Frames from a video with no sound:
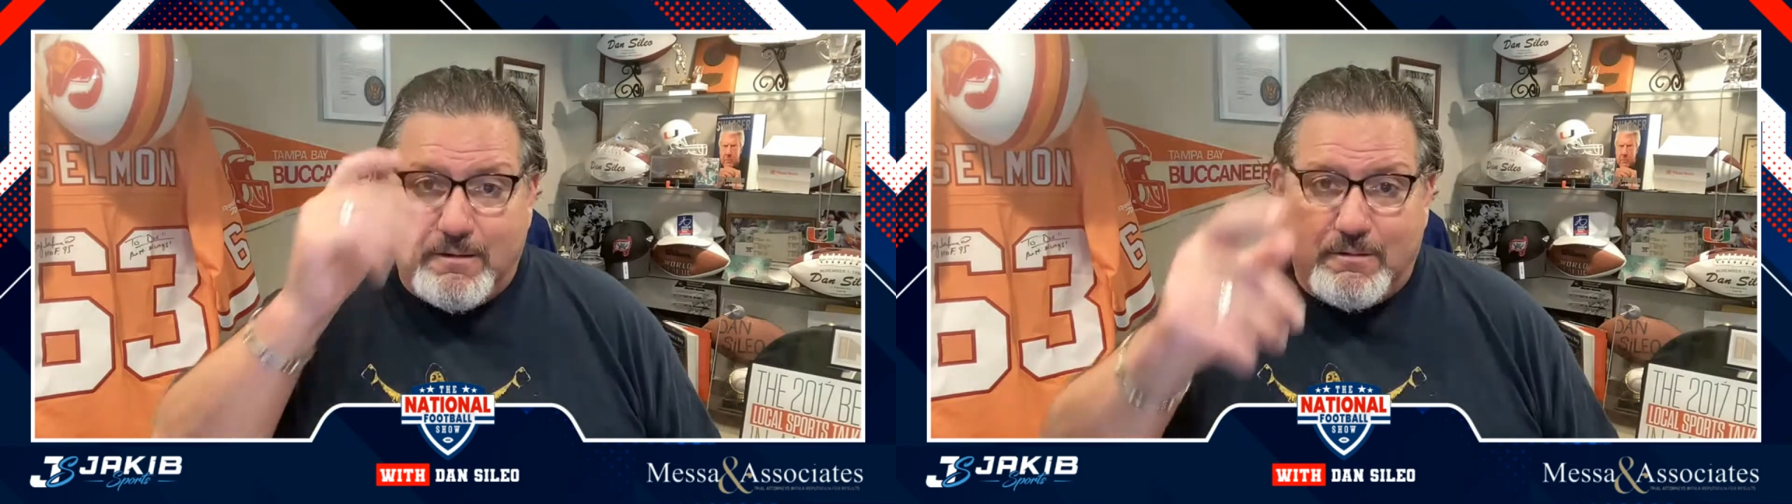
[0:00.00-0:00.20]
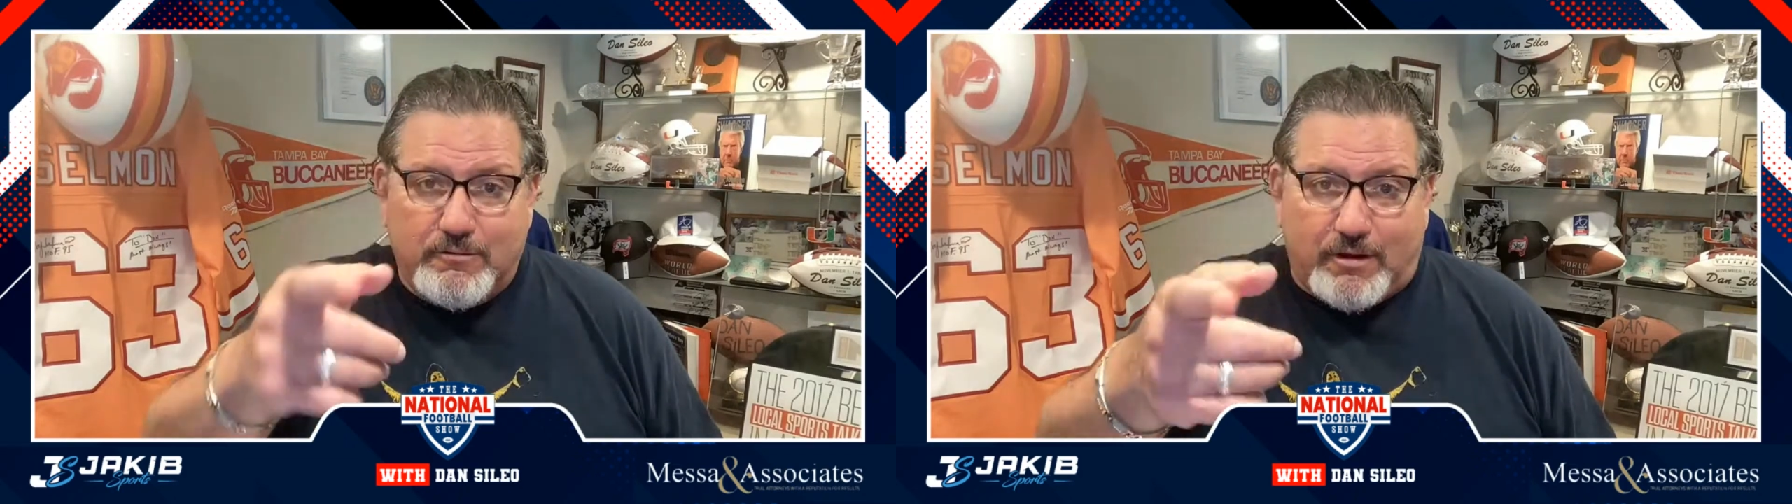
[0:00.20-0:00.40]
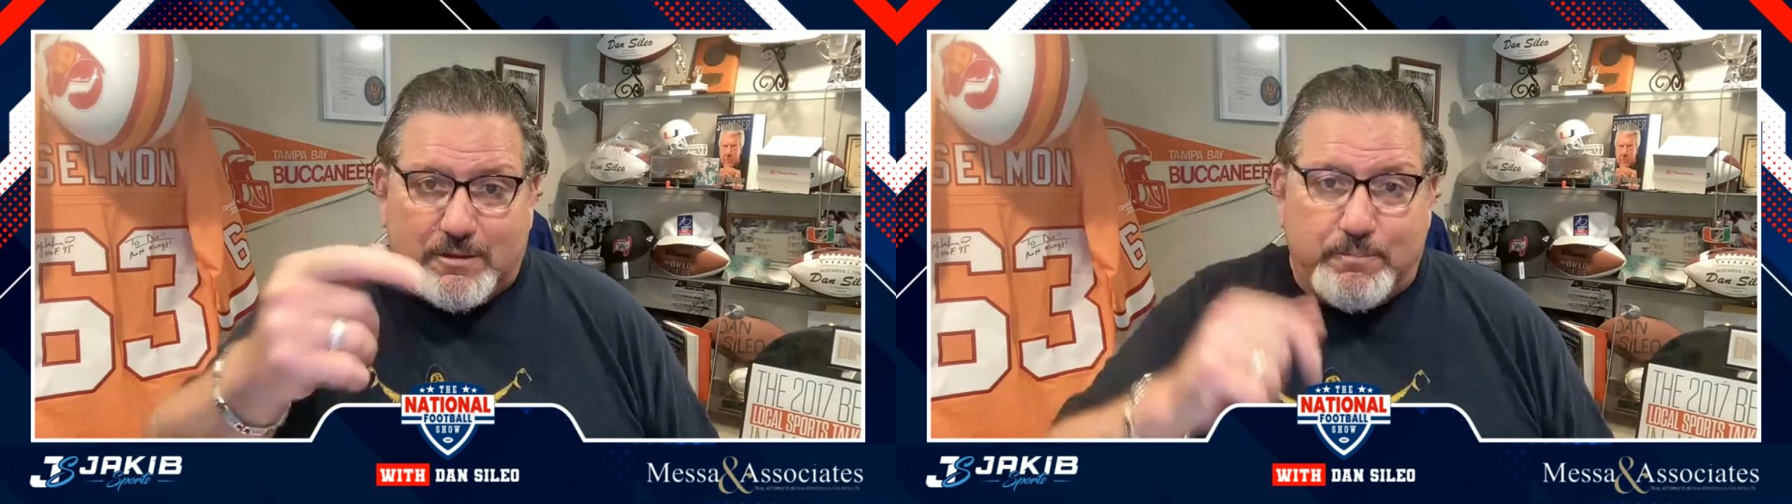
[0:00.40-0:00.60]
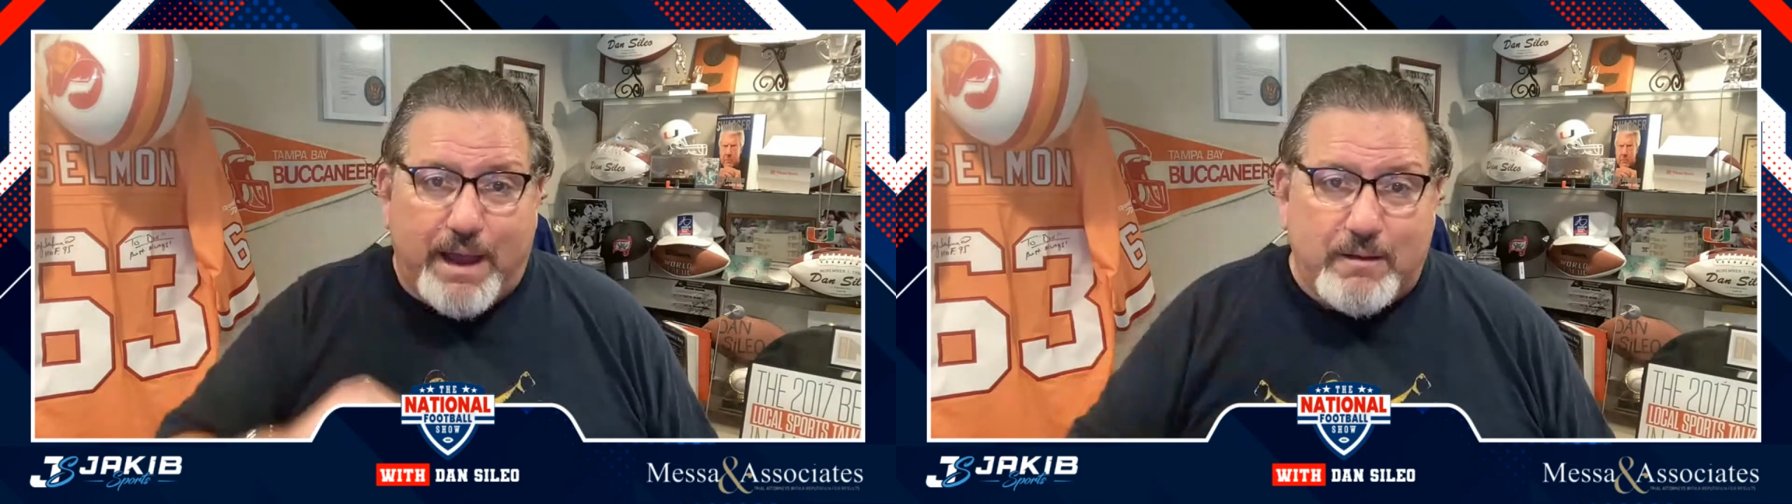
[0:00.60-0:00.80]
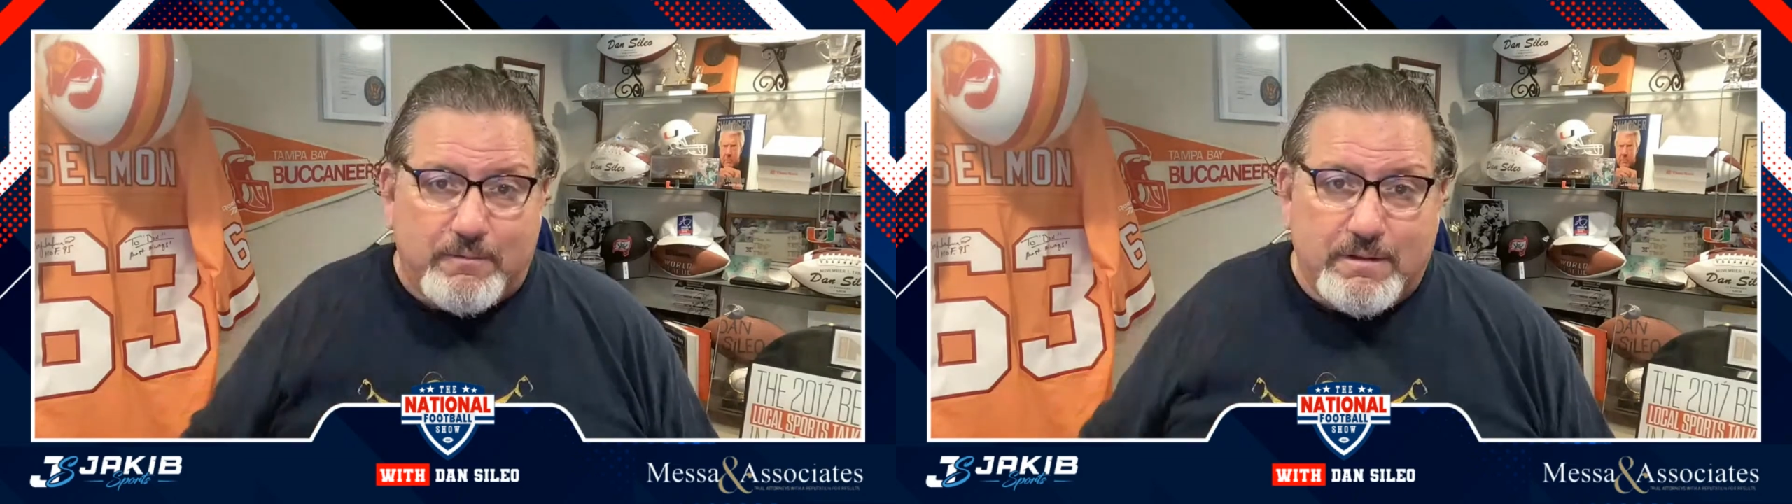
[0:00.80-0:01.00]
Talked
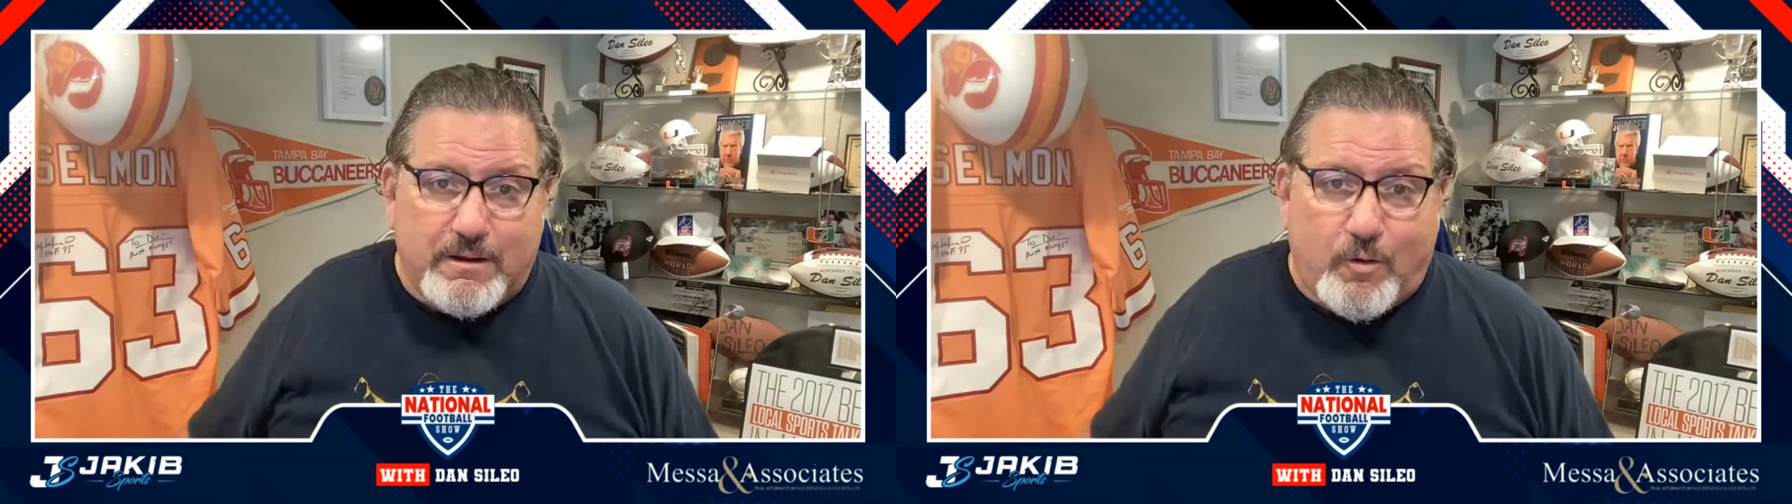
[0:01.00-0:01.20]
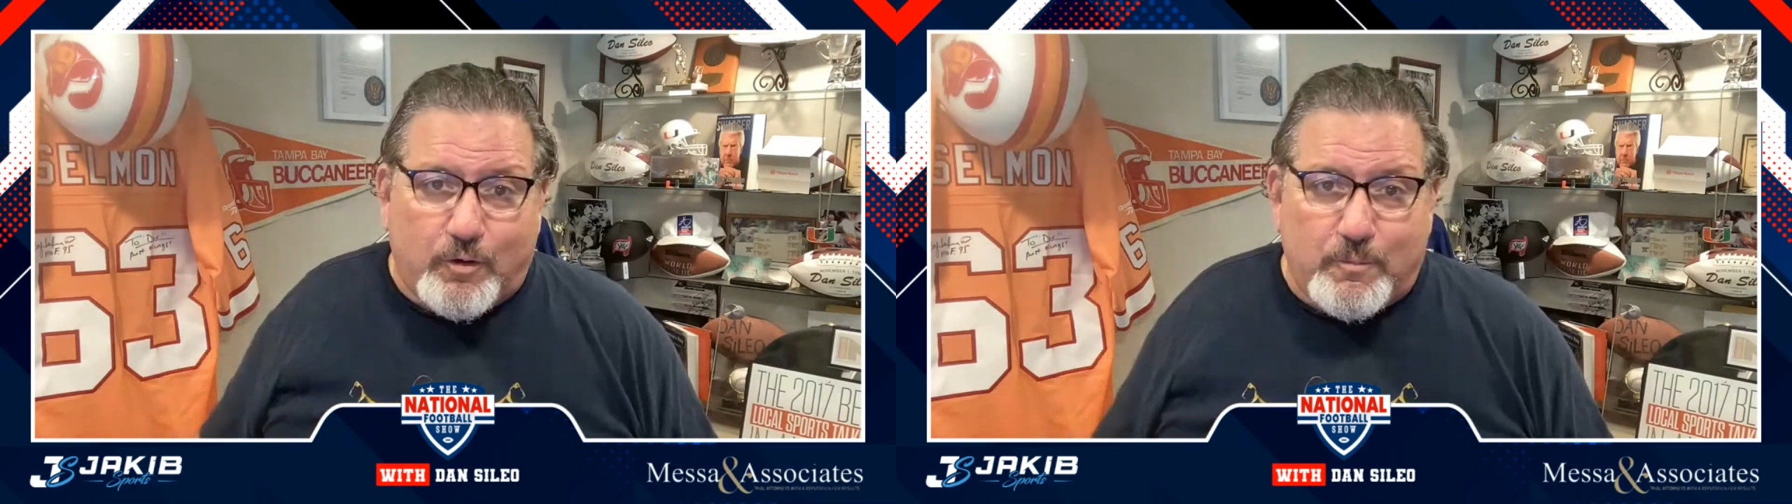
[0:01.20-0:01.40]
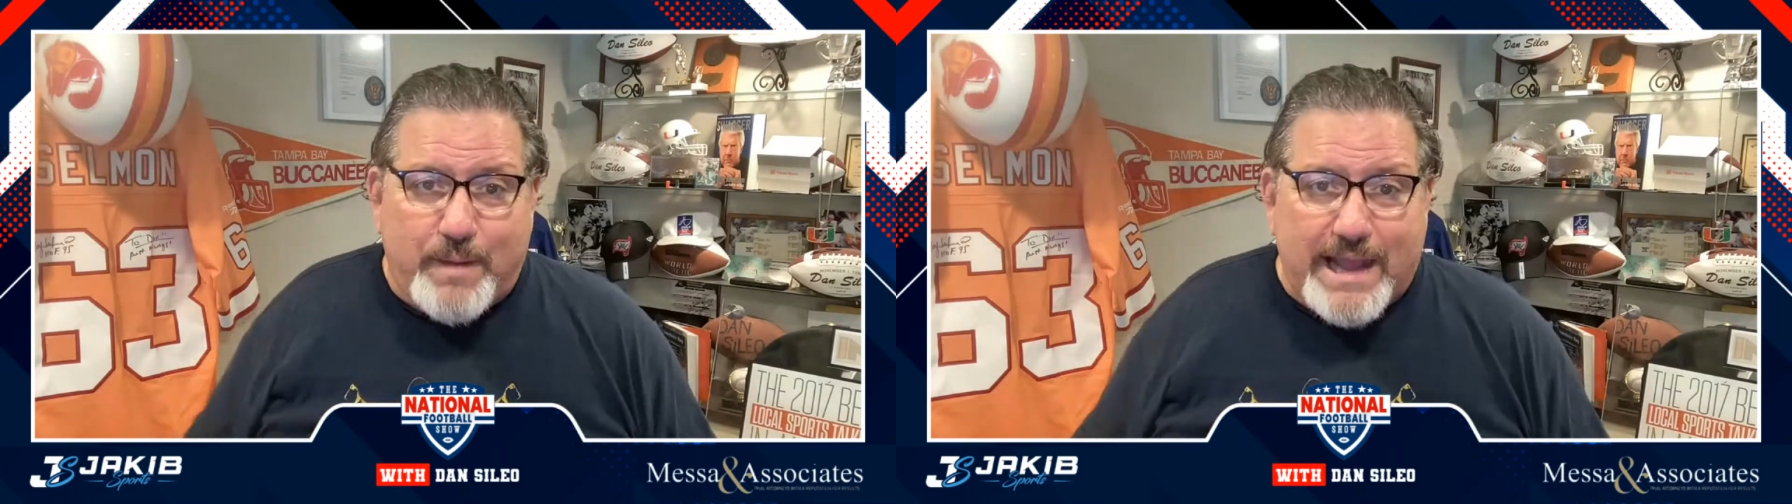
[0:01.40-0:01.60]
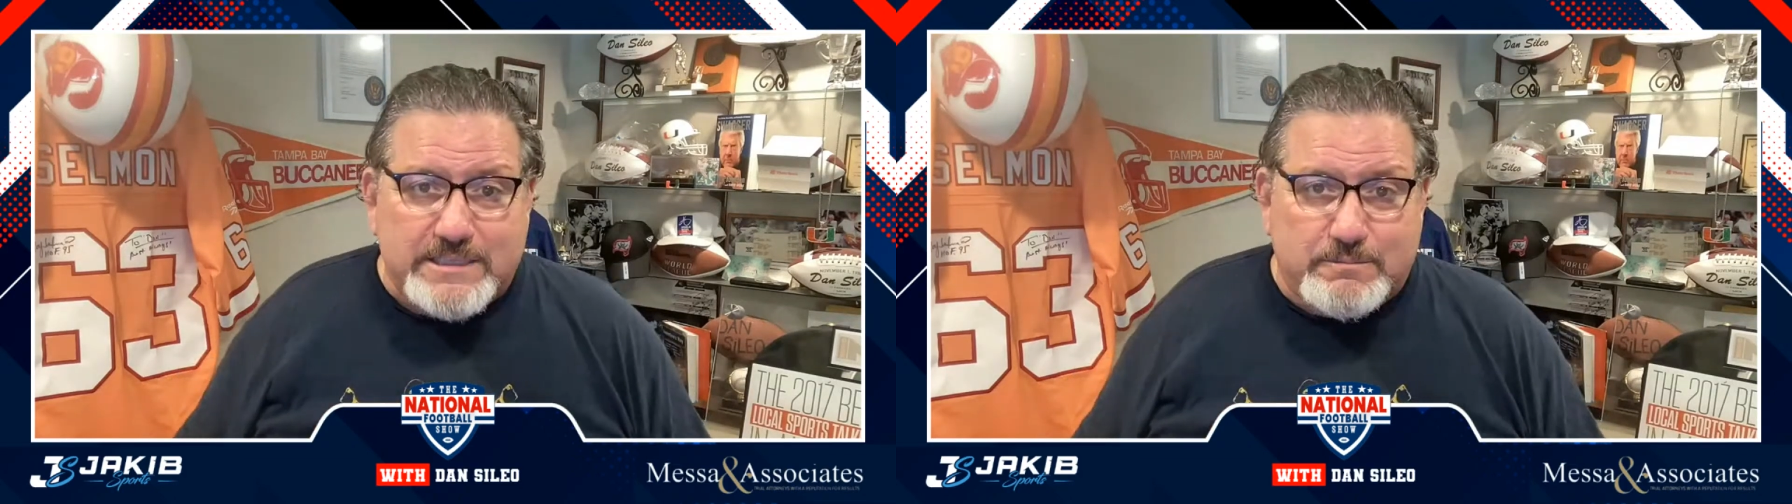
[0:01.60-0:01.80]
about quarterbacks